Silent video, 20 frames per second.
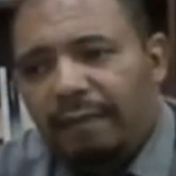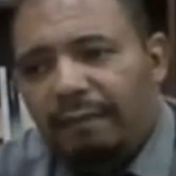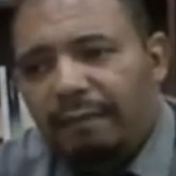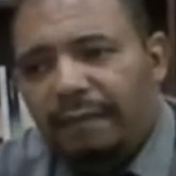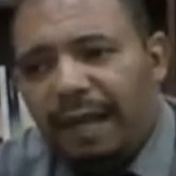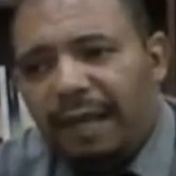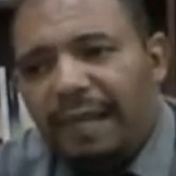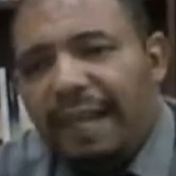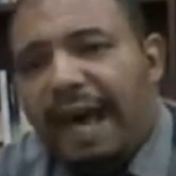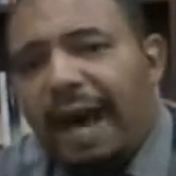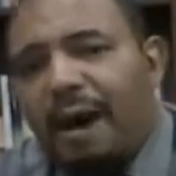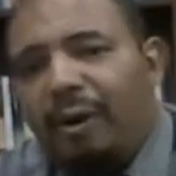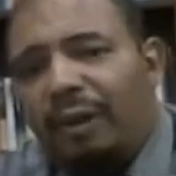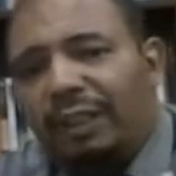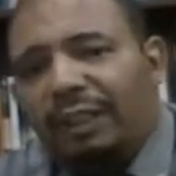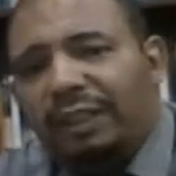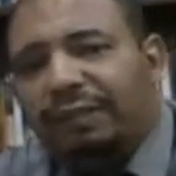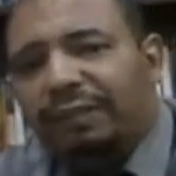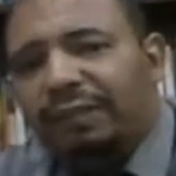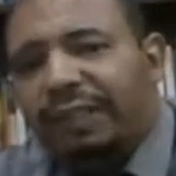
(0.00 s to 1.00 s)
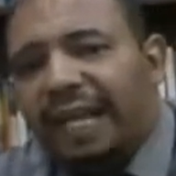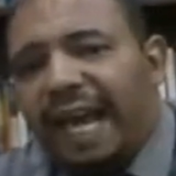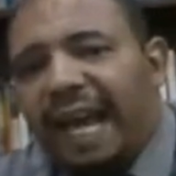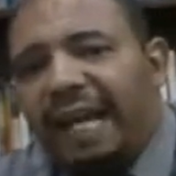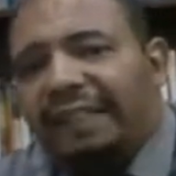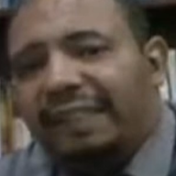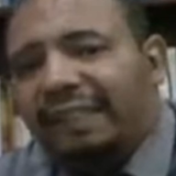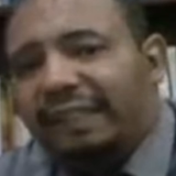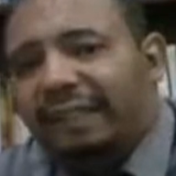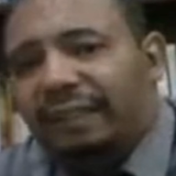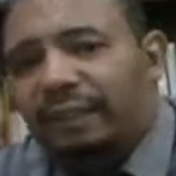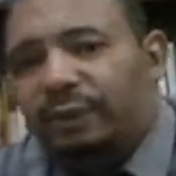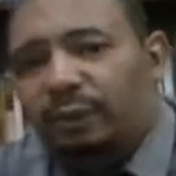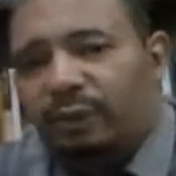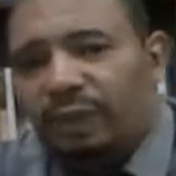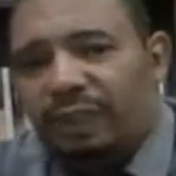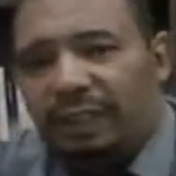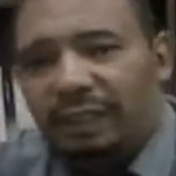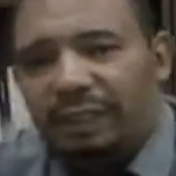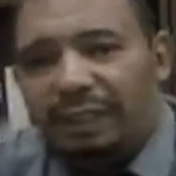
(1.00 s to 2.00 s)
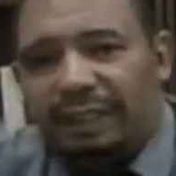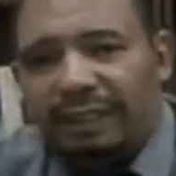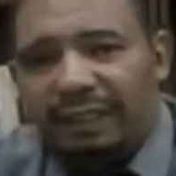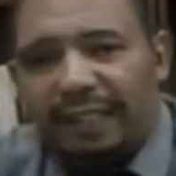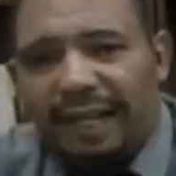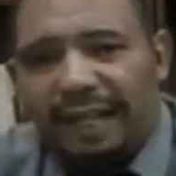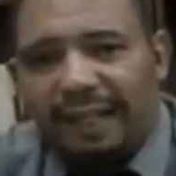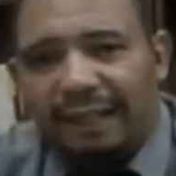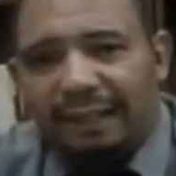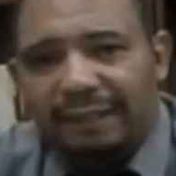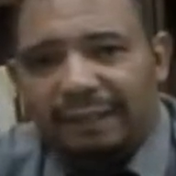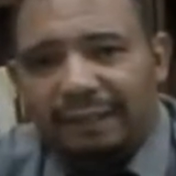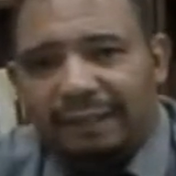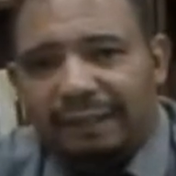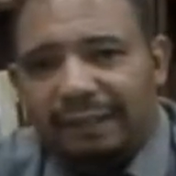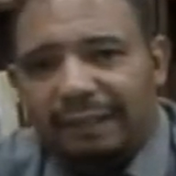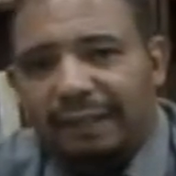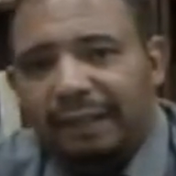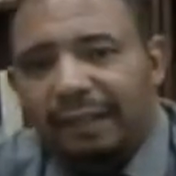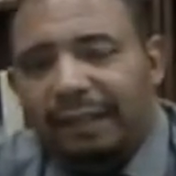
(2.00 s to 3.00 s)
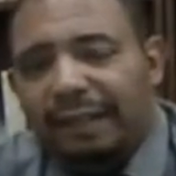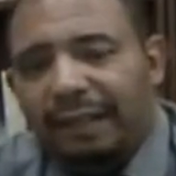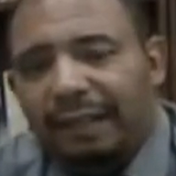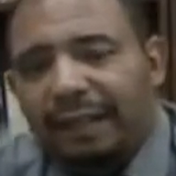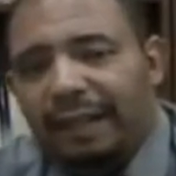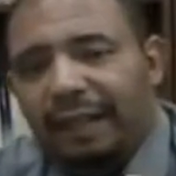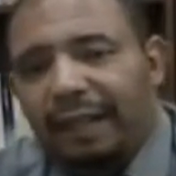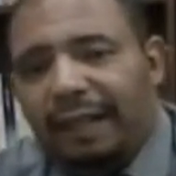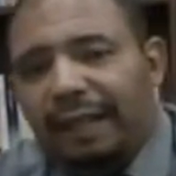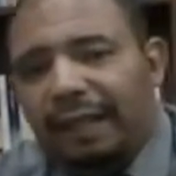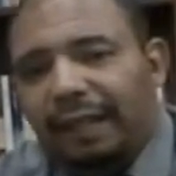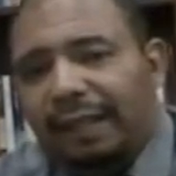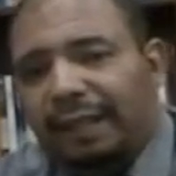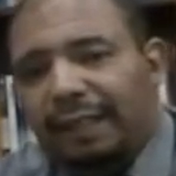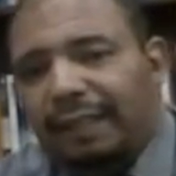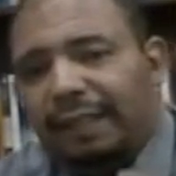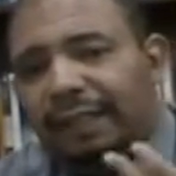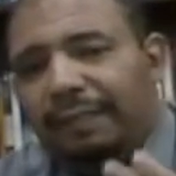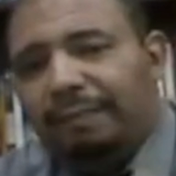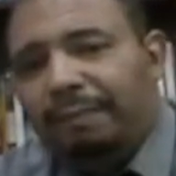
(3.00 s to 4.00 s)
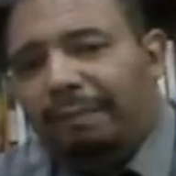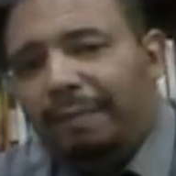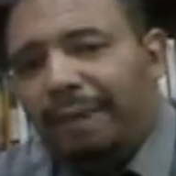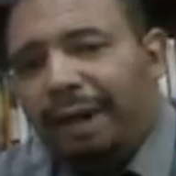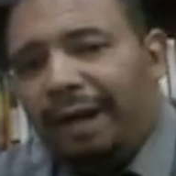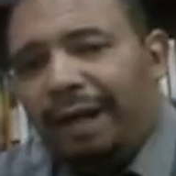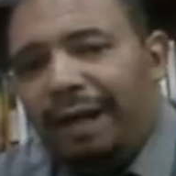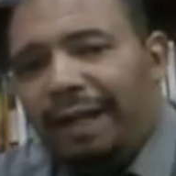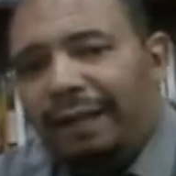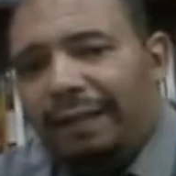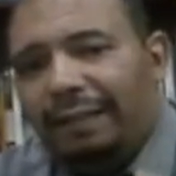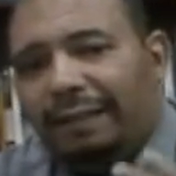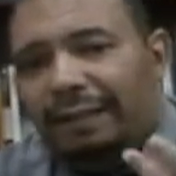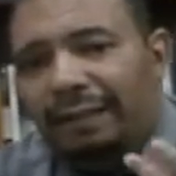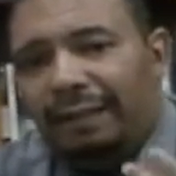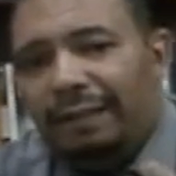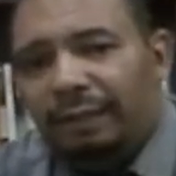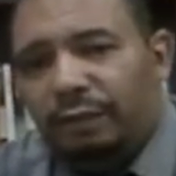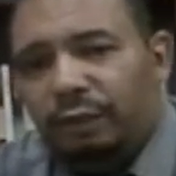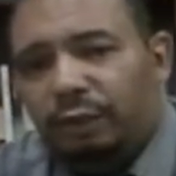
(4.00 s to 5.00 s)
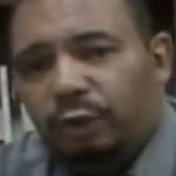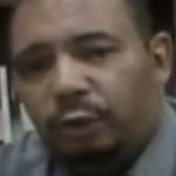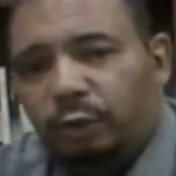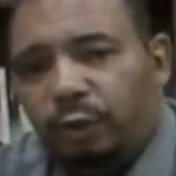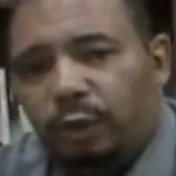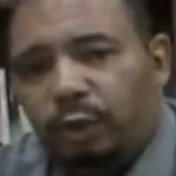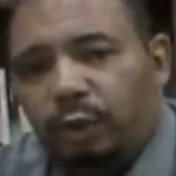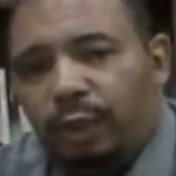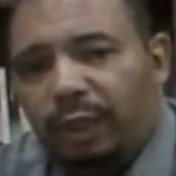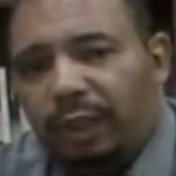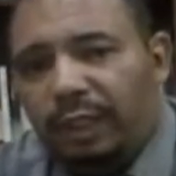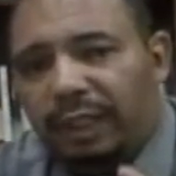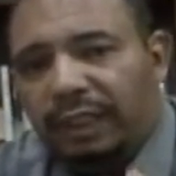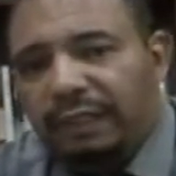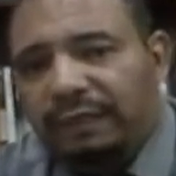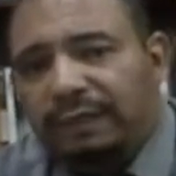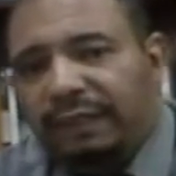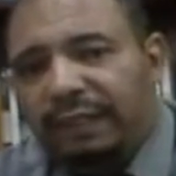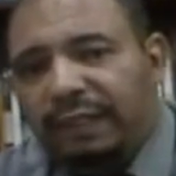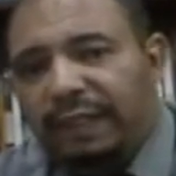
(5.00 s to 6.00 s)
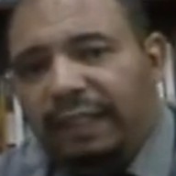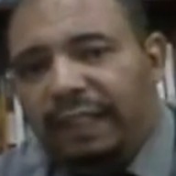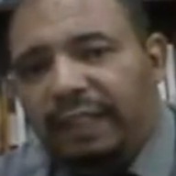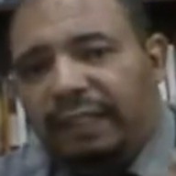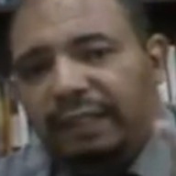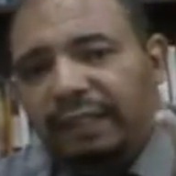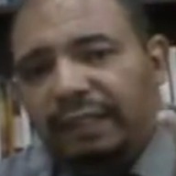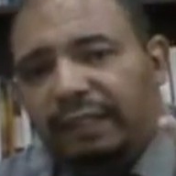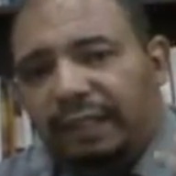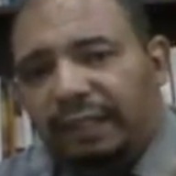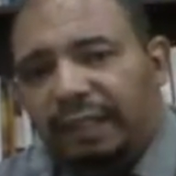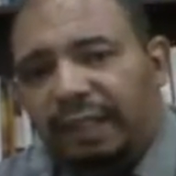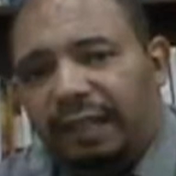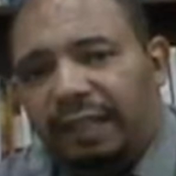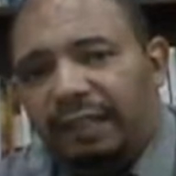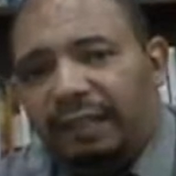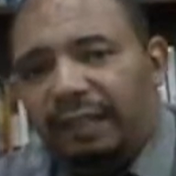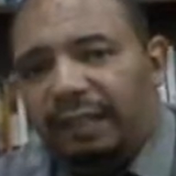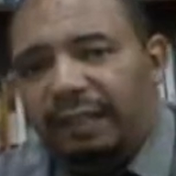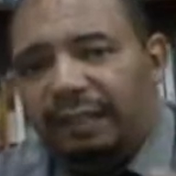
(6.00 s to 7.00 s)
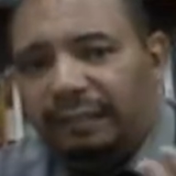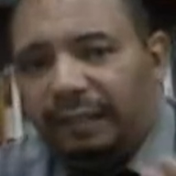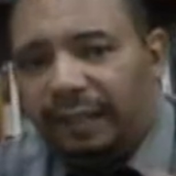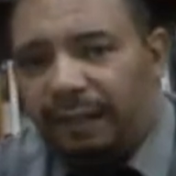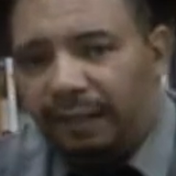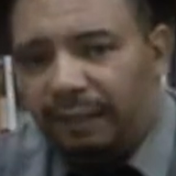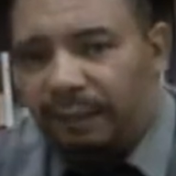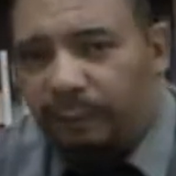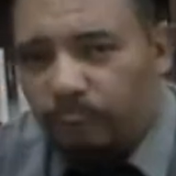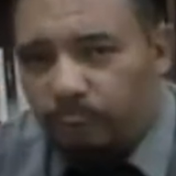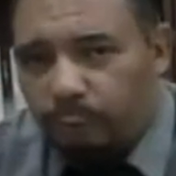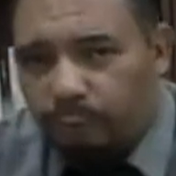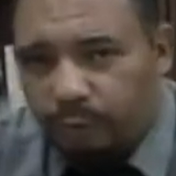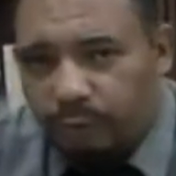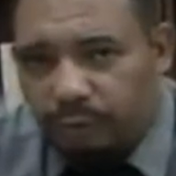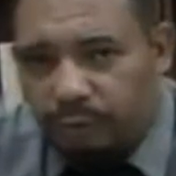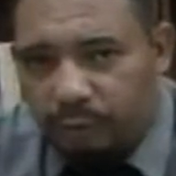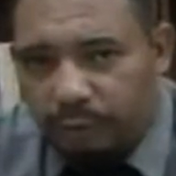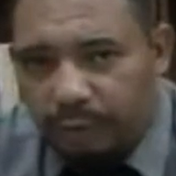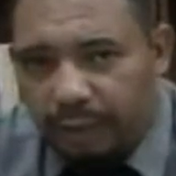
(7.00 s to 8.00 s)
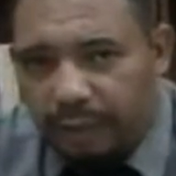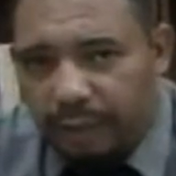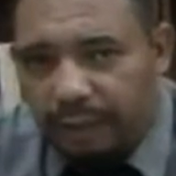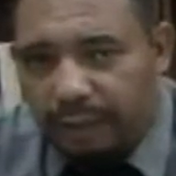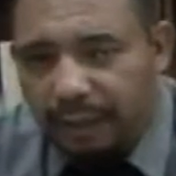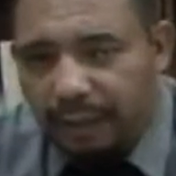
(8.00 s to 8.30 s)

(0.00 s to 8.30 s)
allows free access to this character, his mind and soul, his feelings and ideas and thoughts. Okay.